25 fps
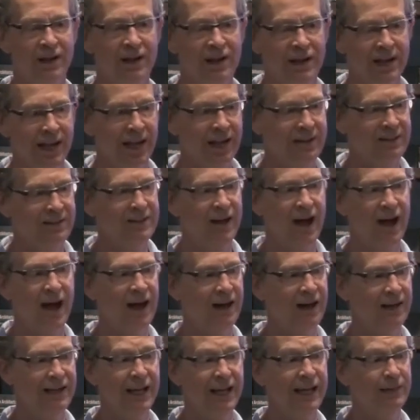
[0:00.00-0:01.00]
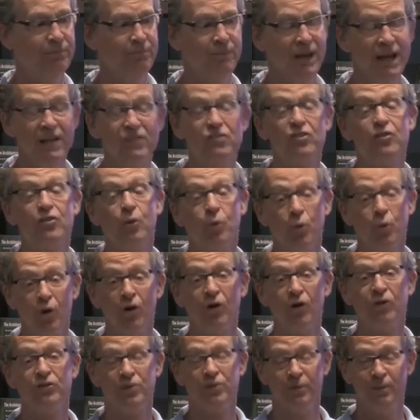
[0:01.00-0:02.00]
It means the
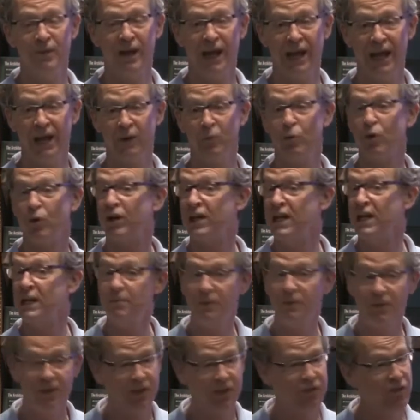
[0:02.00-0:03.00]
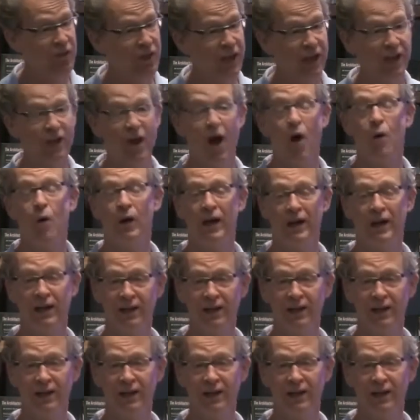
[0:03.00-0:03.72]
world to me, and we're keeping this thing going.